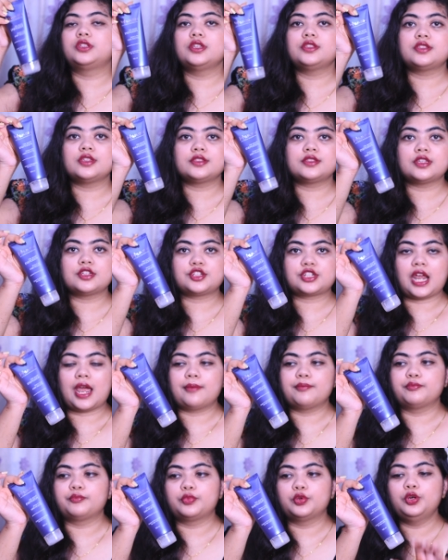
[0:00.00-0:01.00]
this is the
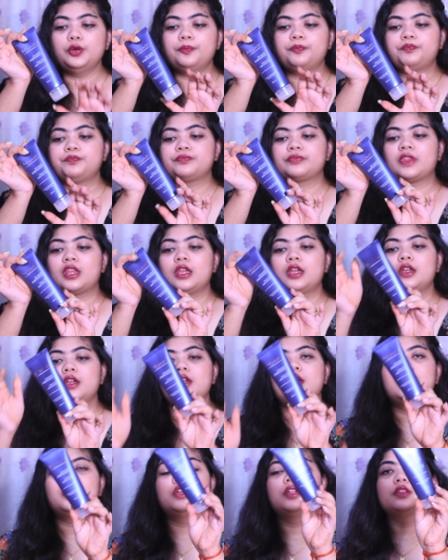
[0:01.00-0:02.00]
shampoo.
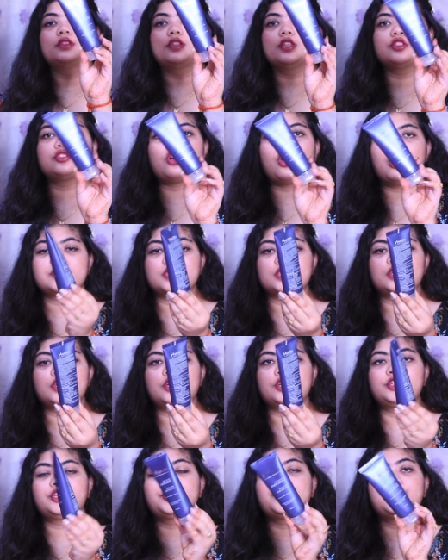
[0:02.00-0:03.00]
This is in
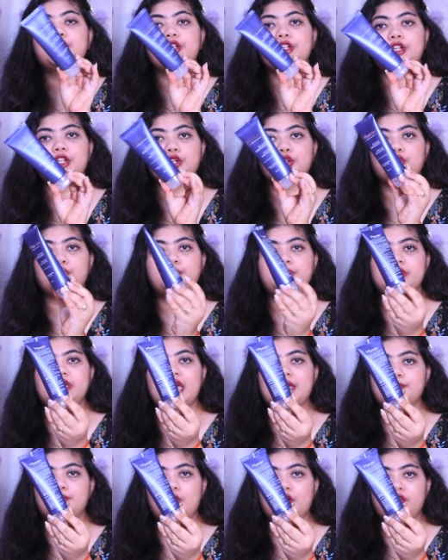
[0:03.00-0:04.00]
a tube
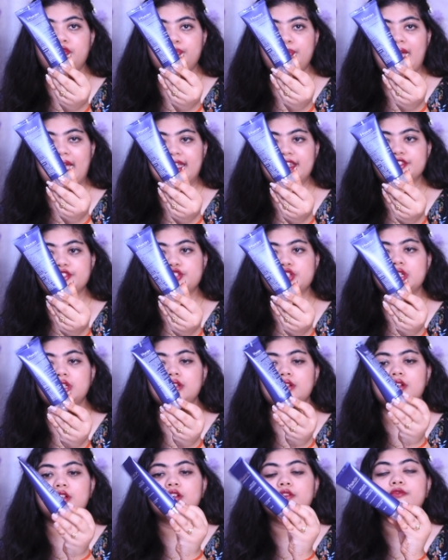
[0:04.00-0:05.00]
type of
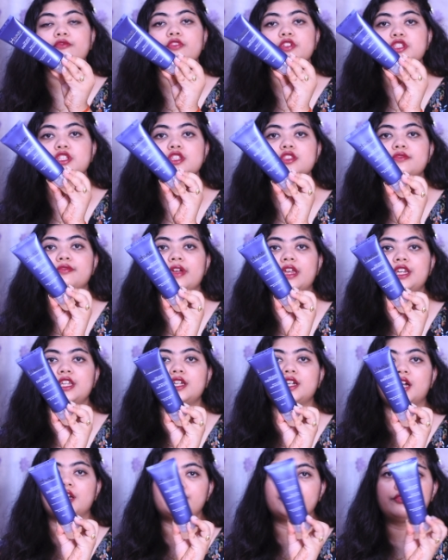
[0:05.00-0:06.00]
packaging, which is very
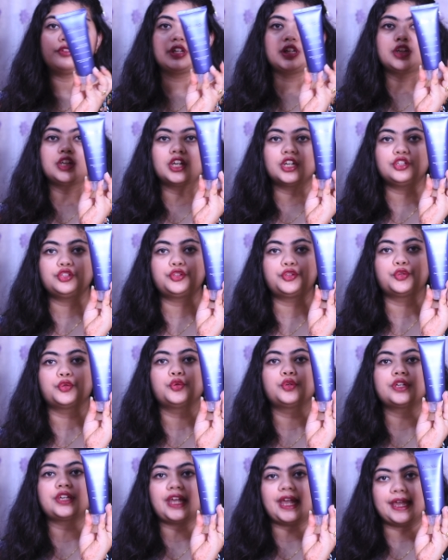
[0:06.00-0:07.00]
convenient to
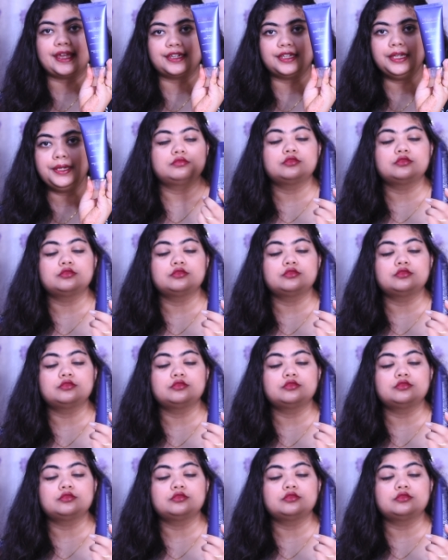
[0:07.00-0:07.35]
carry.